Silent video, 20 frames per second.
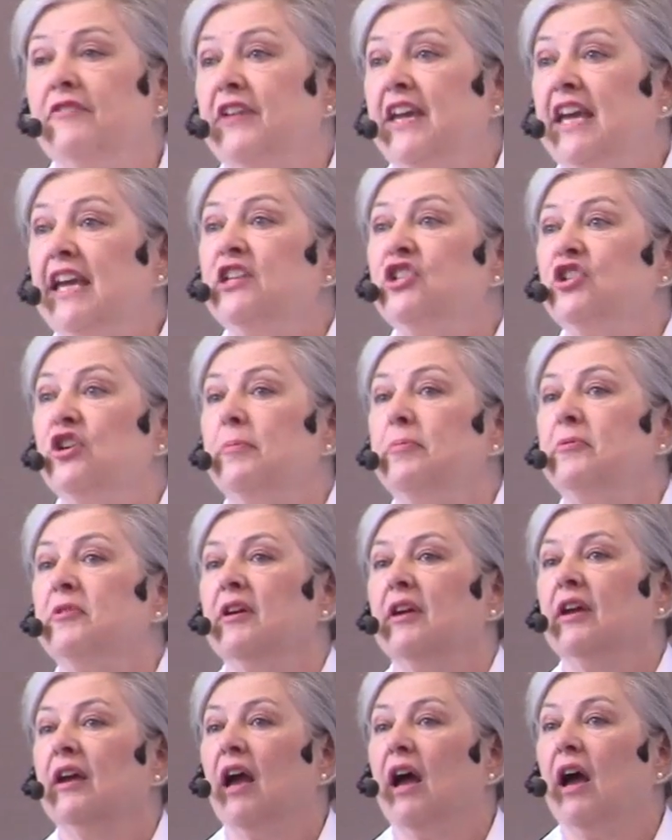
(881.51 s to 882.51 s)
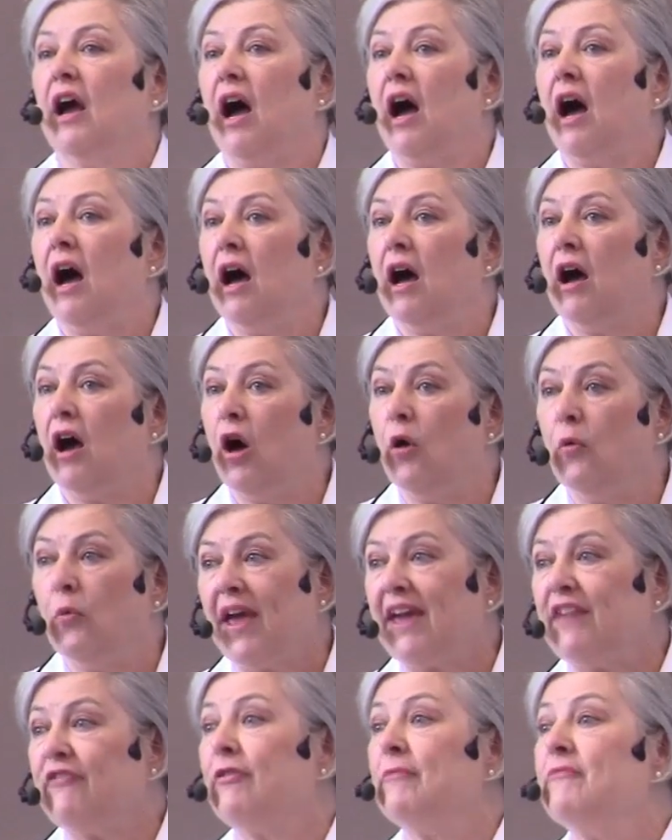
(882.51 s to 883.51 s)
Egypt,
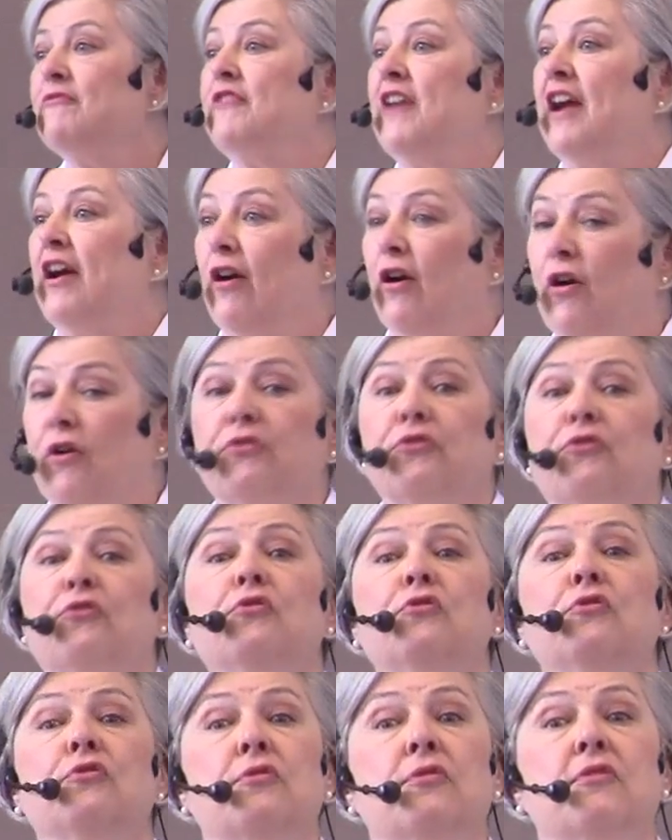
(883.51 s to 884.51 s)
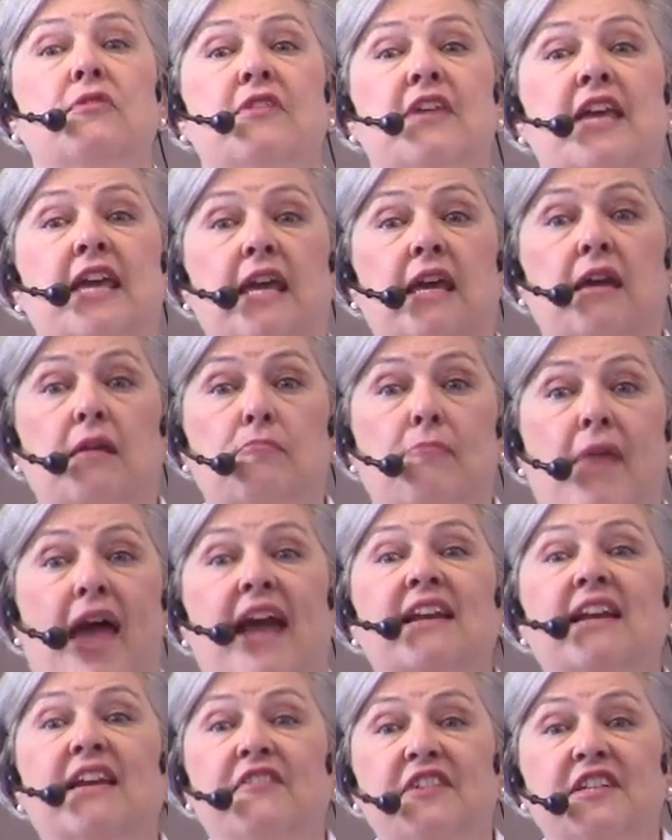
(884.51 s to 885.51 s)
away from Pharaoh, through the
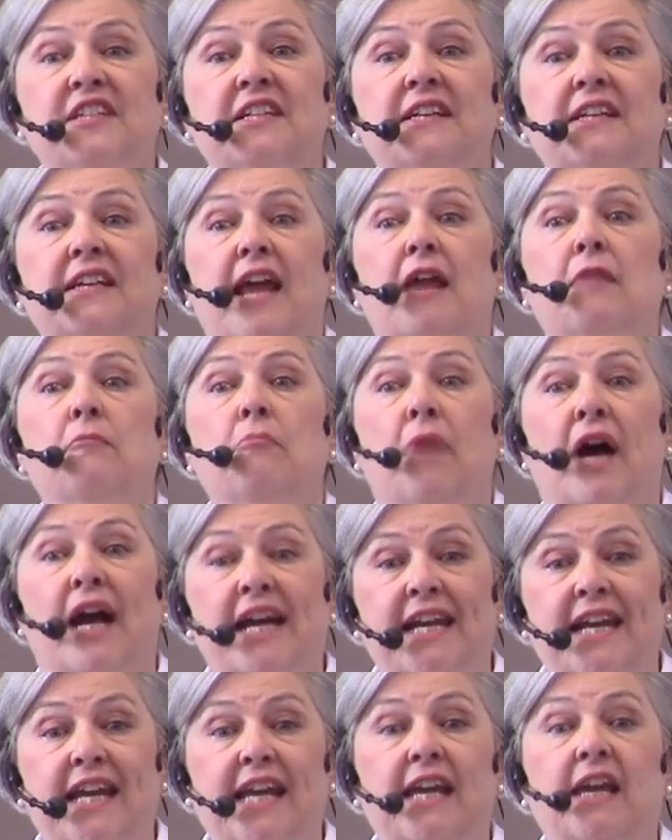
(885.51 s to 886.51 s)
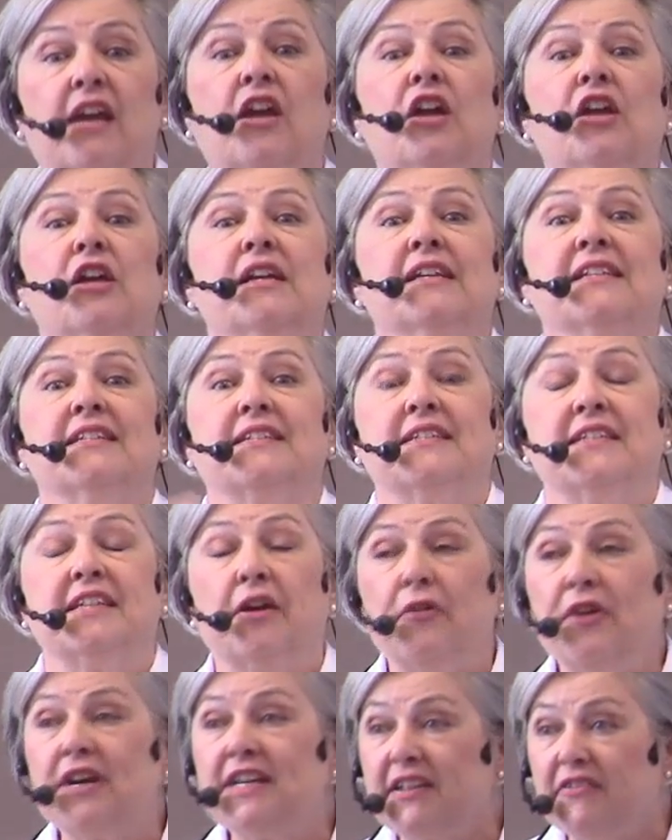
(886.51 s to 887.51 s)
magnificent and mighty
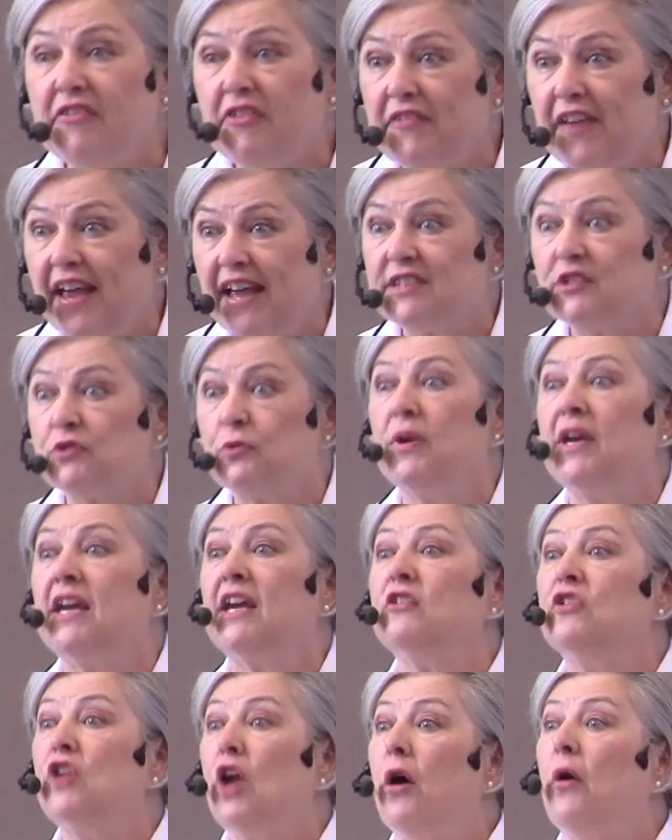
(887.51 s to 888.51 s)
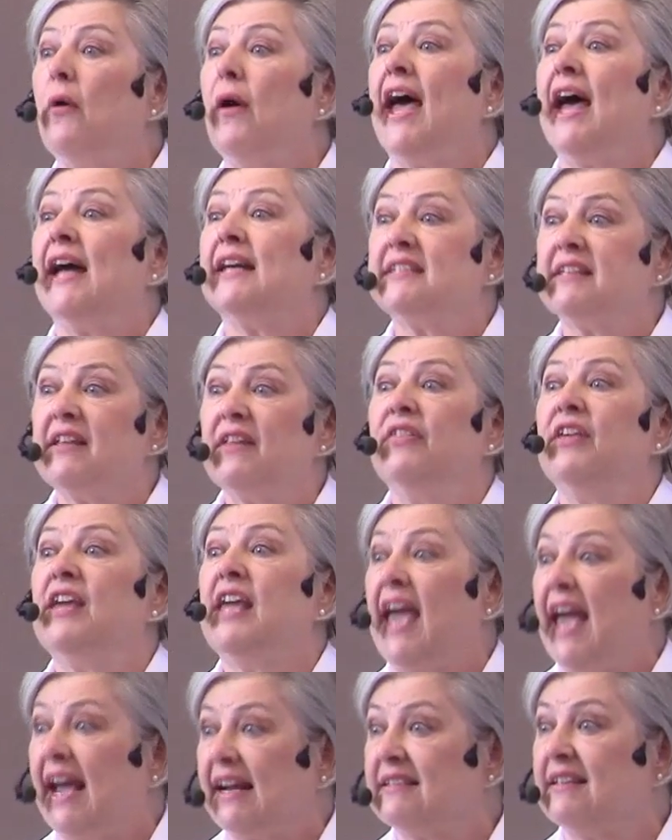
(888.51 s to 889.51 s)
series of events we know as
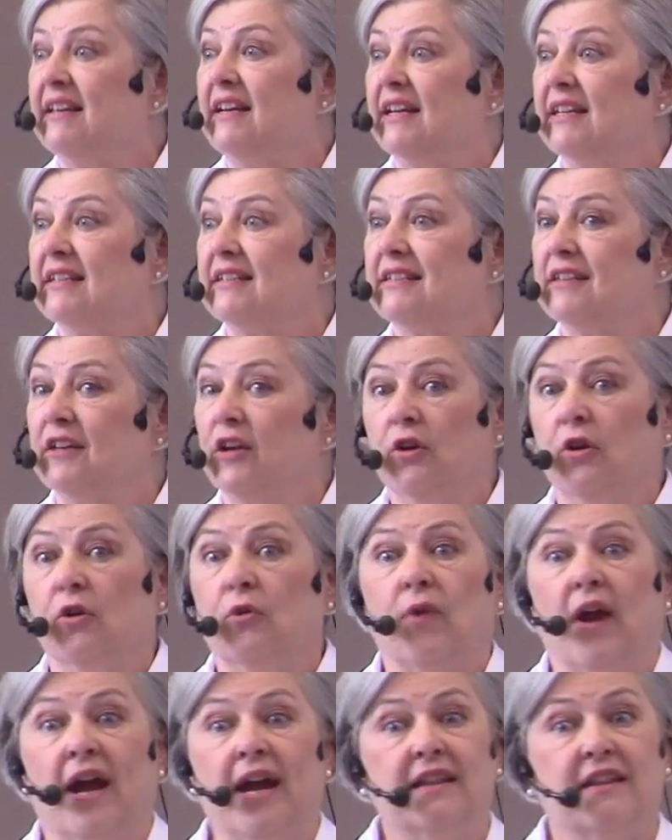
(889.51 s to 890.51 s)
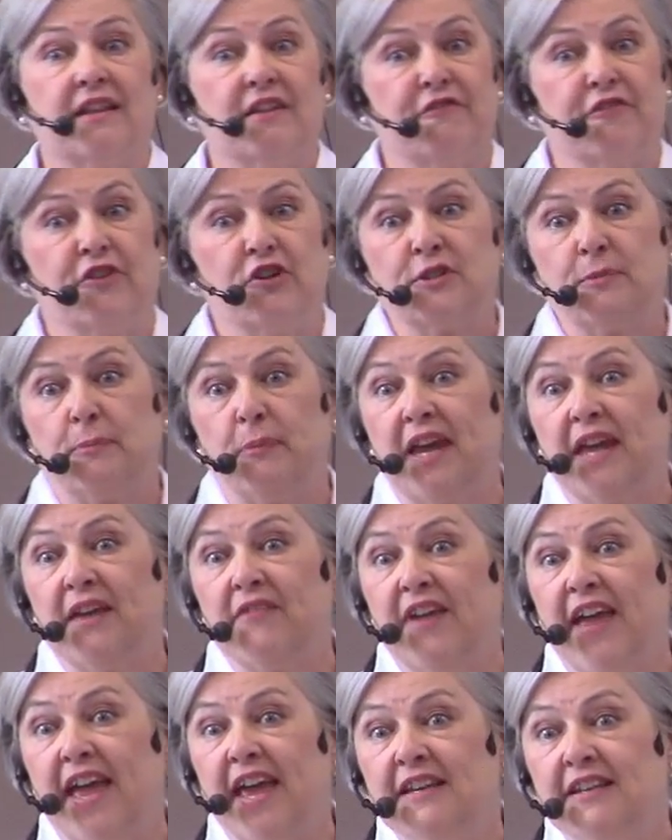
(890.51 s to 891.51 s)
the Exodus, right? The first big
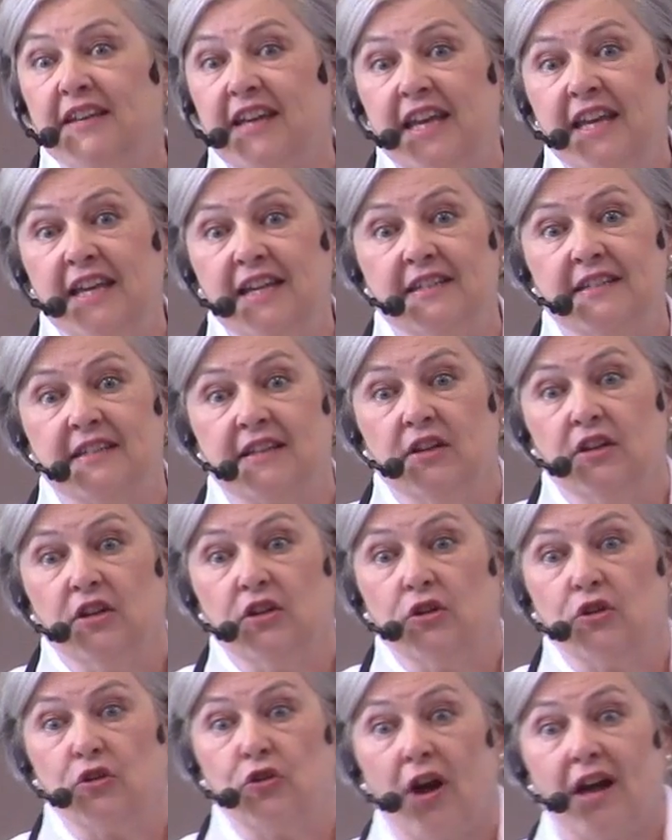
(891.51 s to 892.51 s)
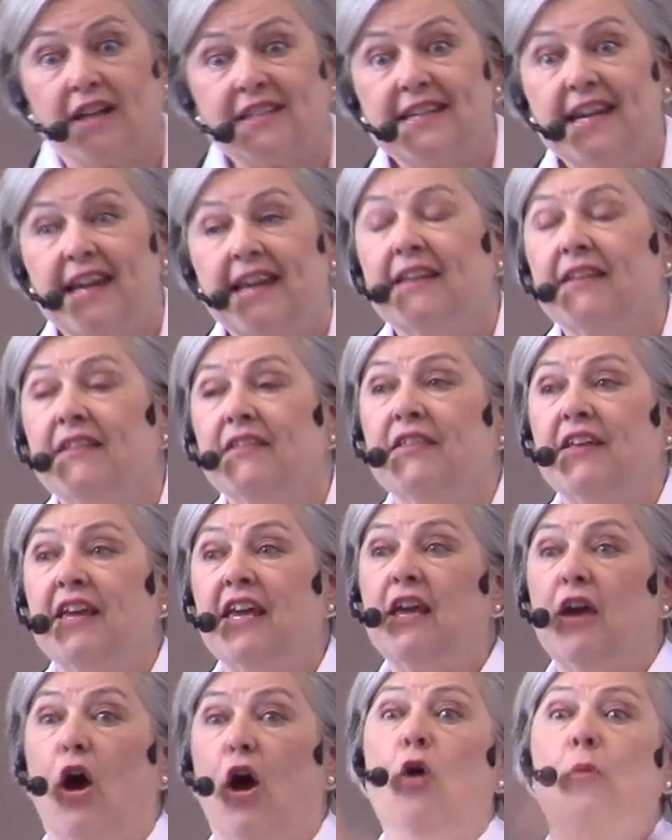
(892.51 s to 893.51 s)
event is crossing
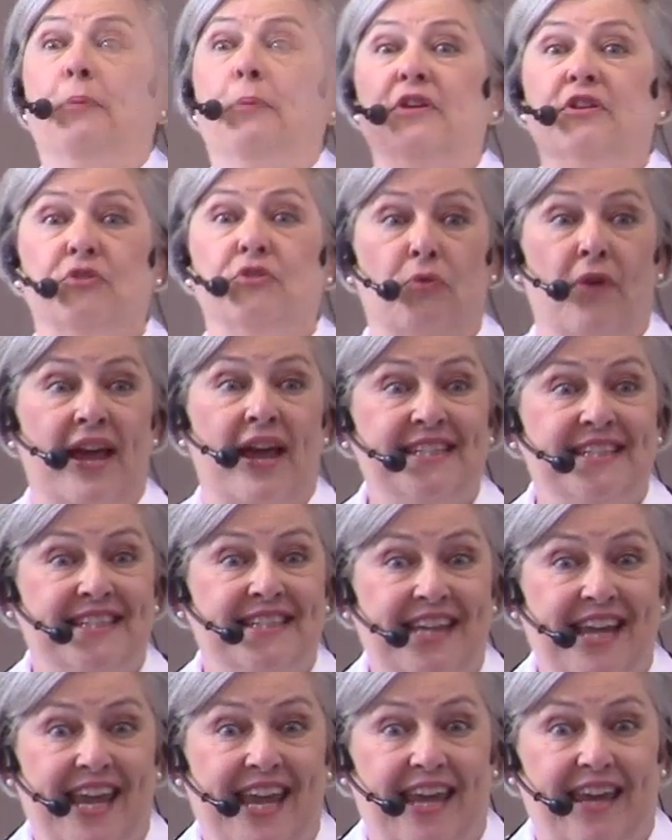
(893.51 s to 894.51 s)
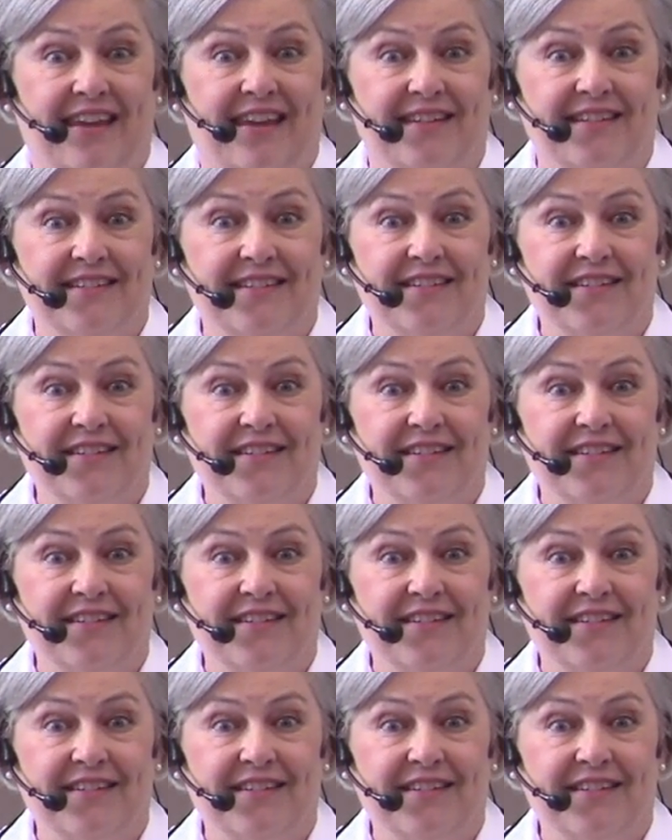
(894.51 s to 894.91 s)
the opened Red Sea